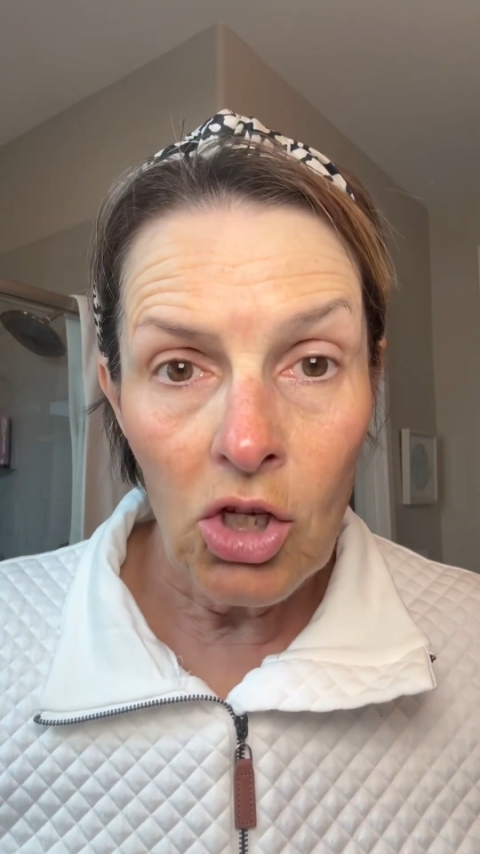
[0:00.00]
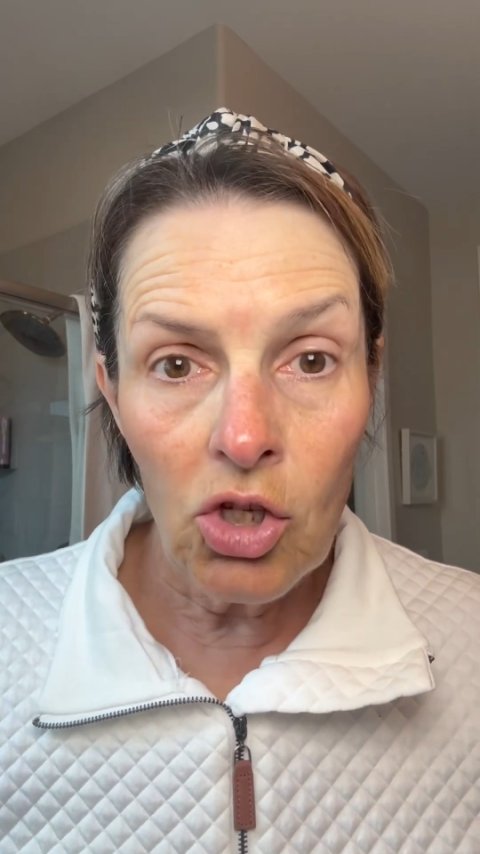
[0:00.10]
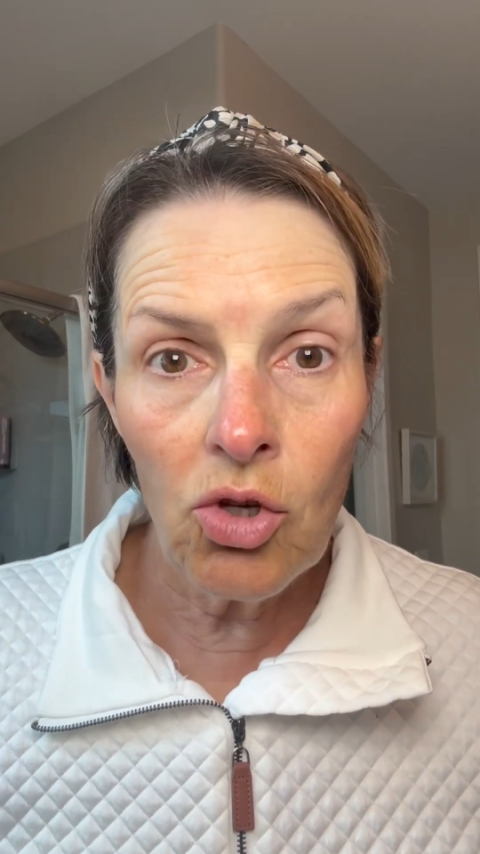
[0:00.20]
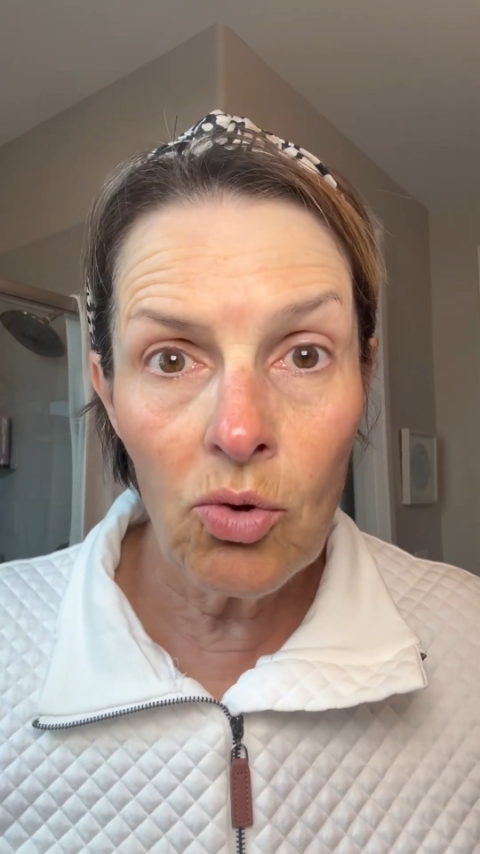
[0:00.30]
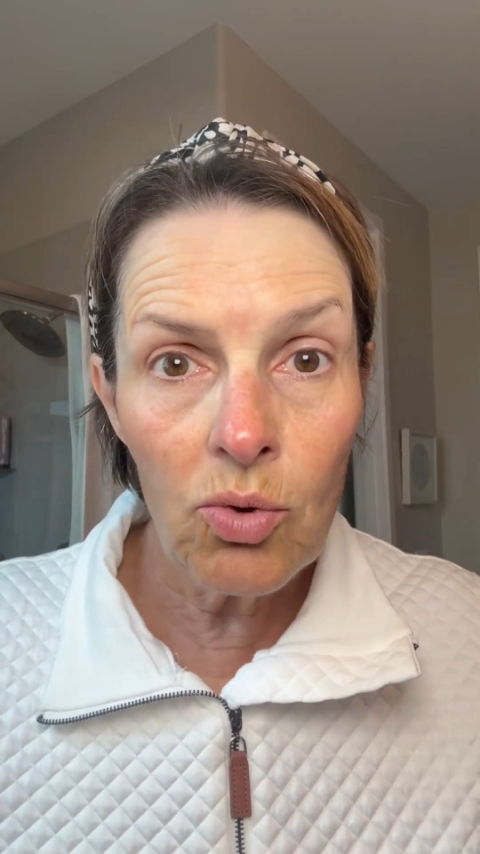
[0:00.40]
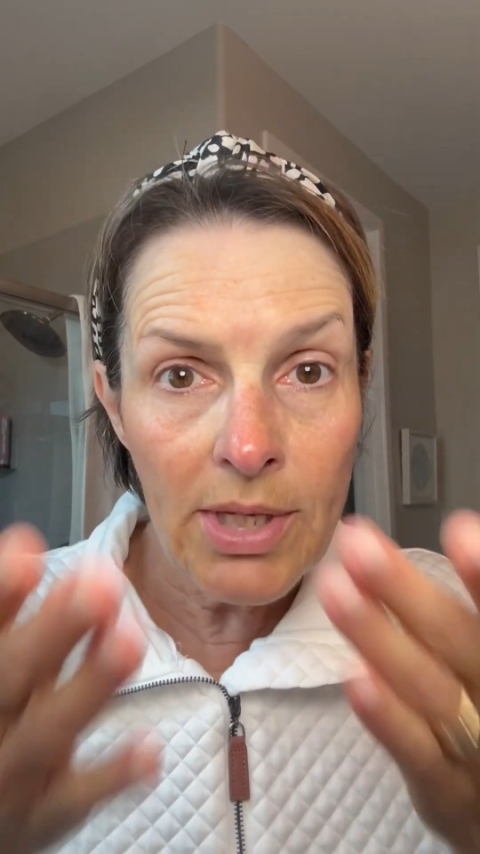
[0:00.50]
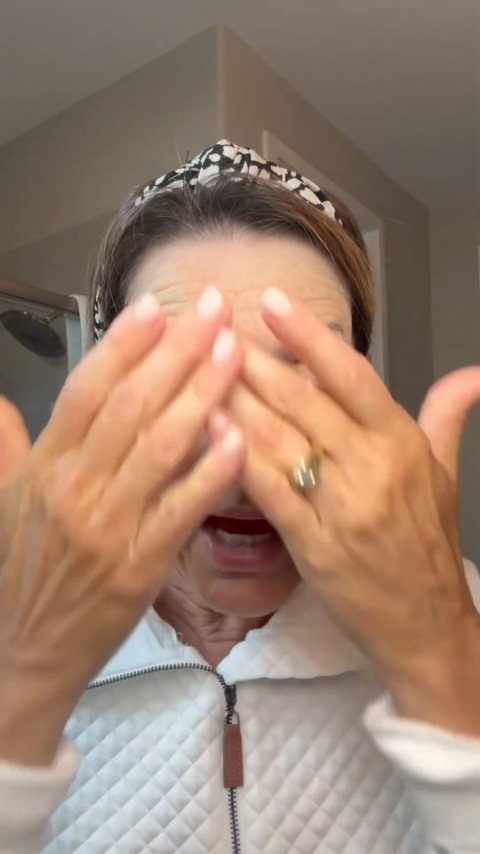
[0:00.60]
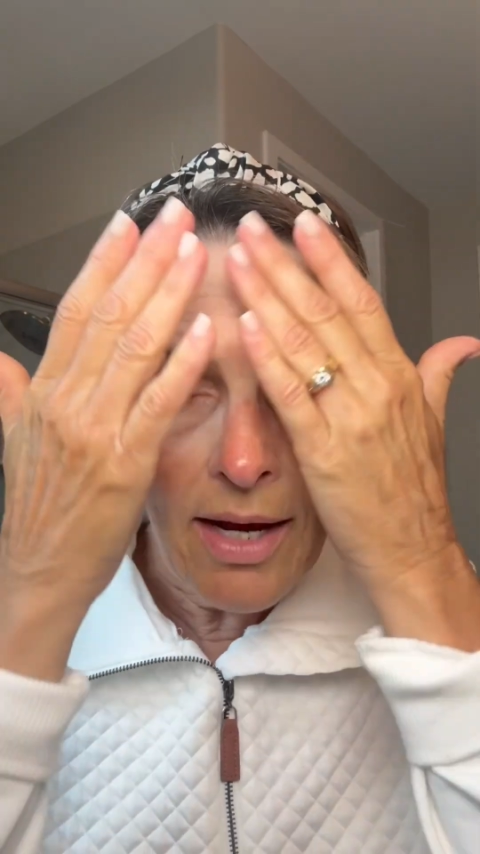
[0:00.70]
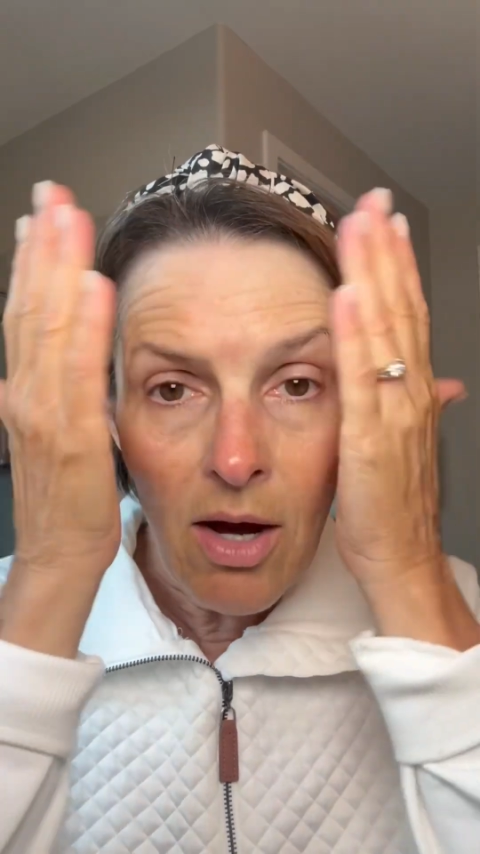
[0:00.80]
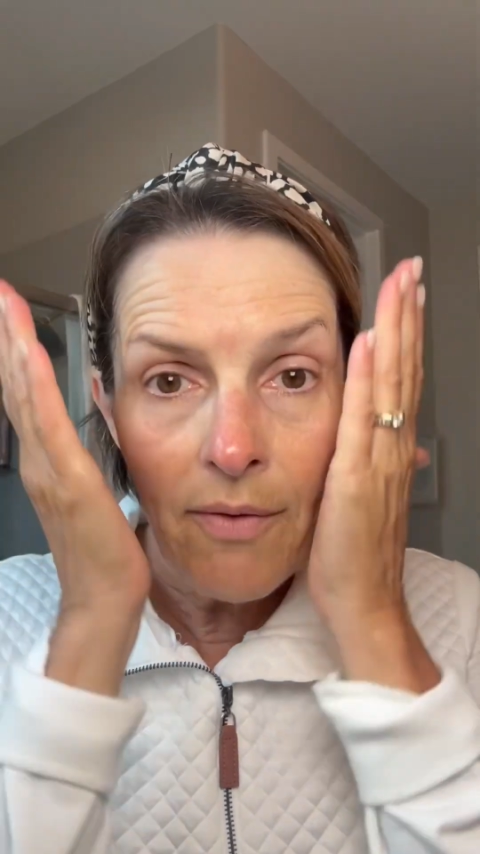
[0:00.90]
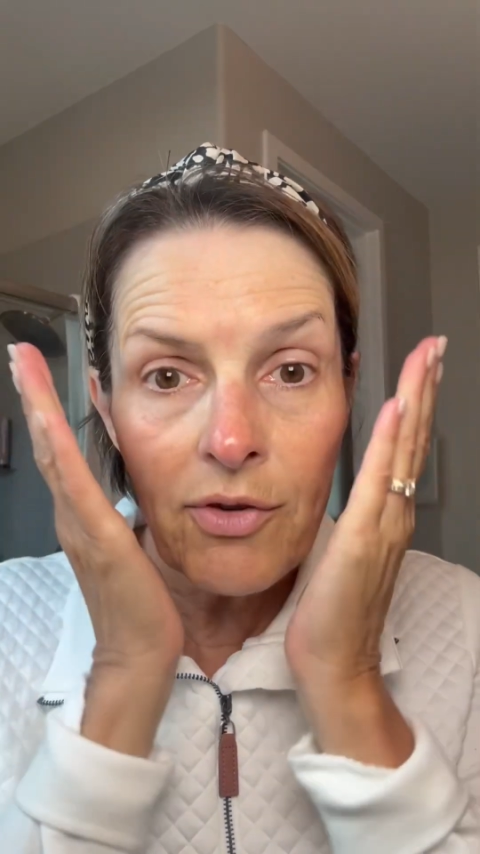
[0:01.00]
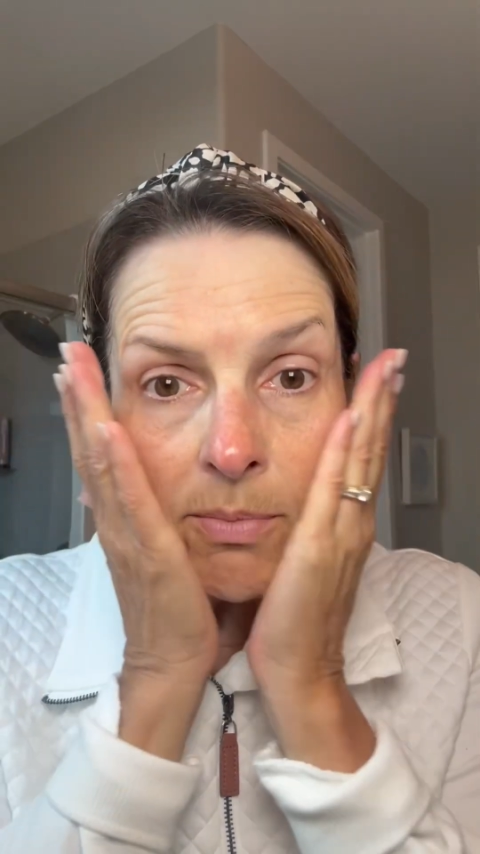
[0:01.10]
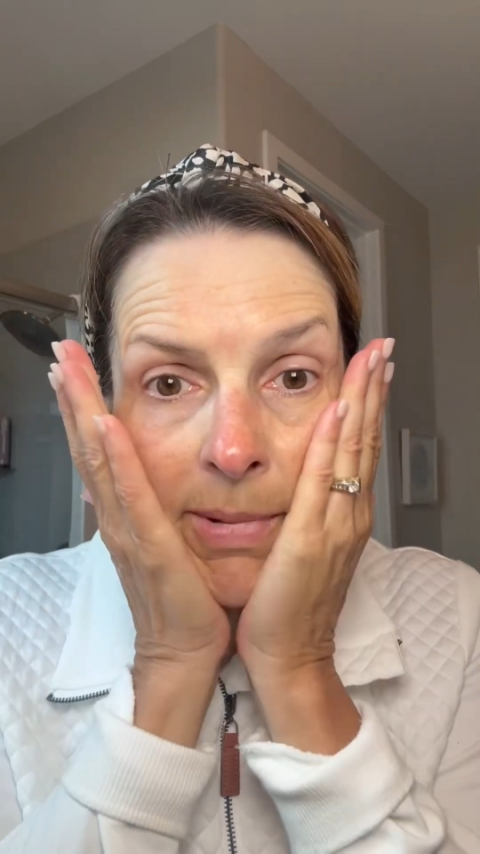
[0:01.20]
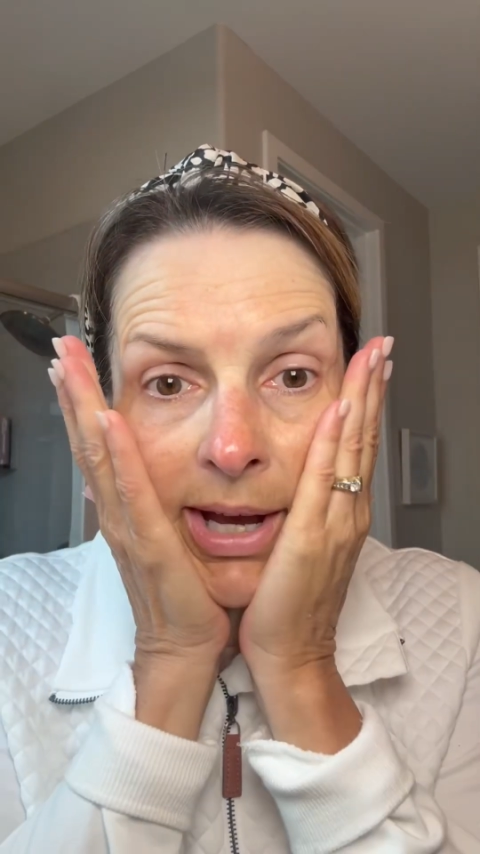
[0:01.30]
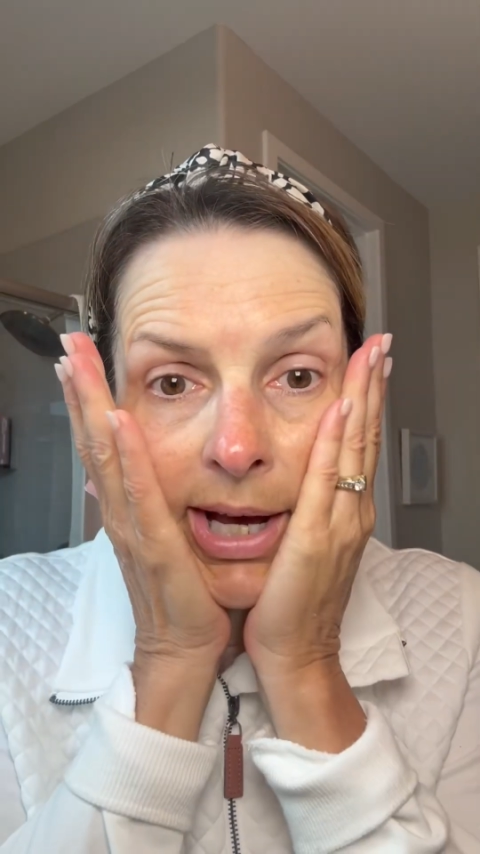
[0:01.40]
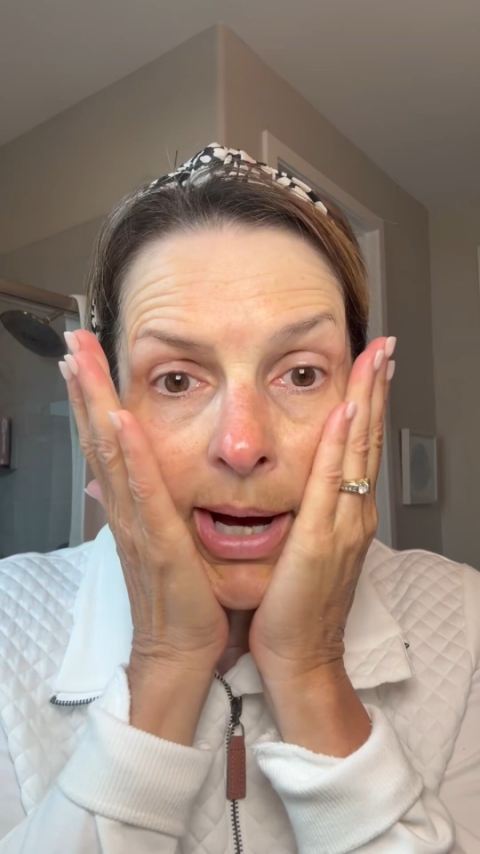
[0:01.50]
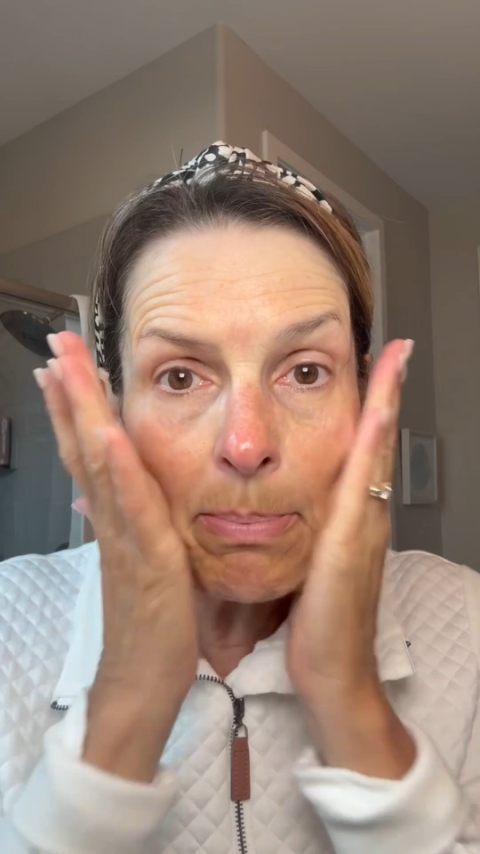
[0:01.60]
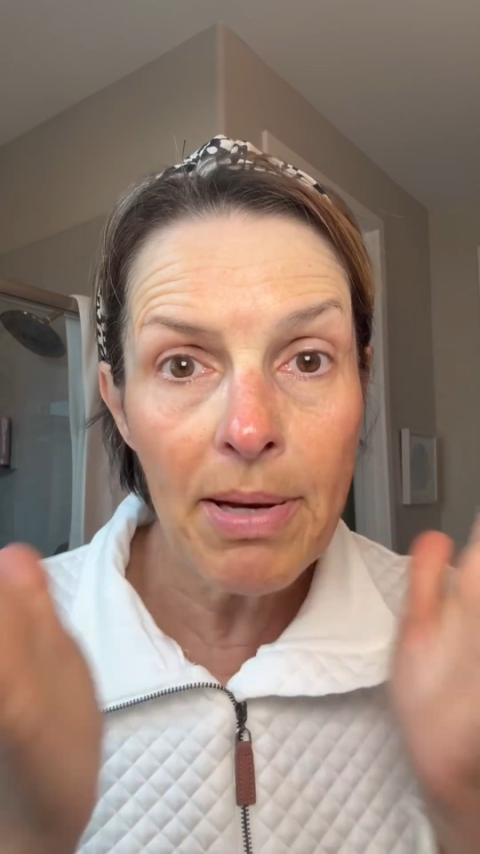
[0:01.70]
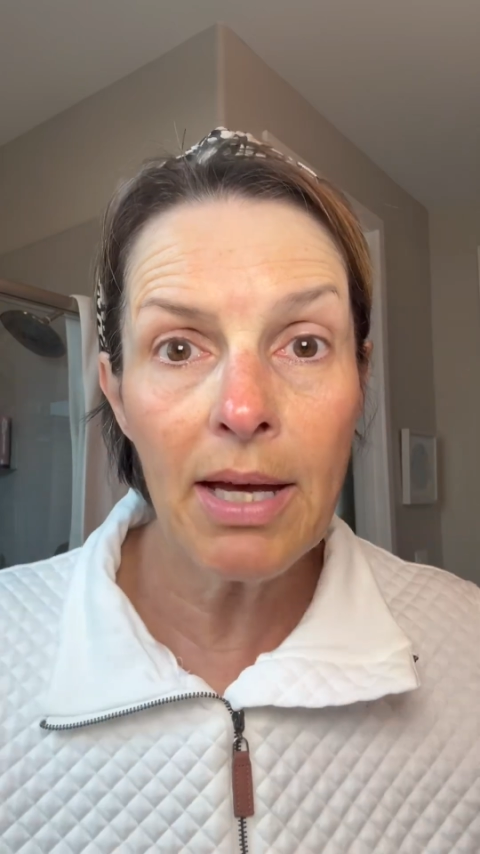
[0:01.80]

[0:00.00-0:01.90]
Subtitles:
you take off your makeup,